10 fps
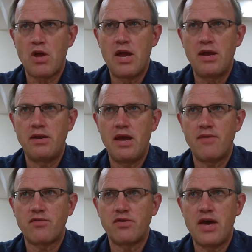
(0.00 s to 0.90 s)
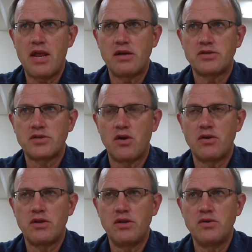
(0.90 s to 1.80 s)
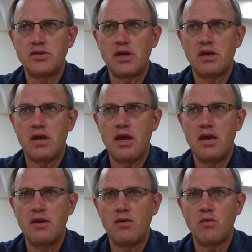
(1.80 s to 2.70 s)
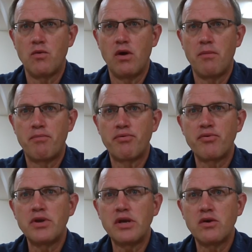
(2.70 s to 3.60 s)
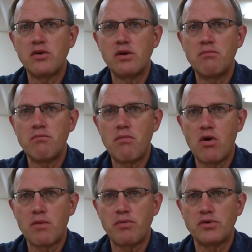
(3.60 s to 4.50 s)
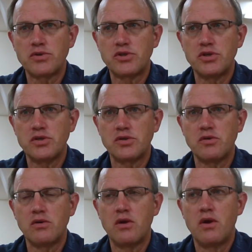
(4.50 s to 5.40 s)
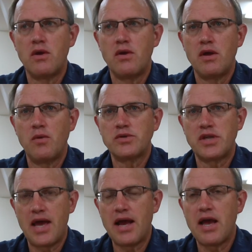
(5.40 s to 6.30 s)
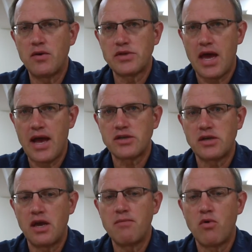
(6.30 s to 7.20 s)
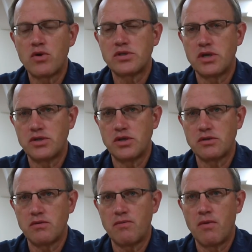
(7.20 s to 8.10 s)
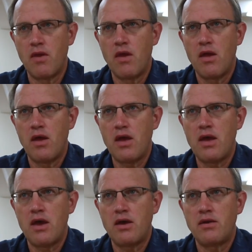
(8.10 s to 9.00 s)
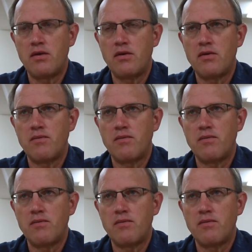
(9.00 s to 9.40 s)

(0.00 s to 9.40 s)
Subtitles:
And after that, I started using a pretty good Marples chisel. It was actually a mortising chisel, and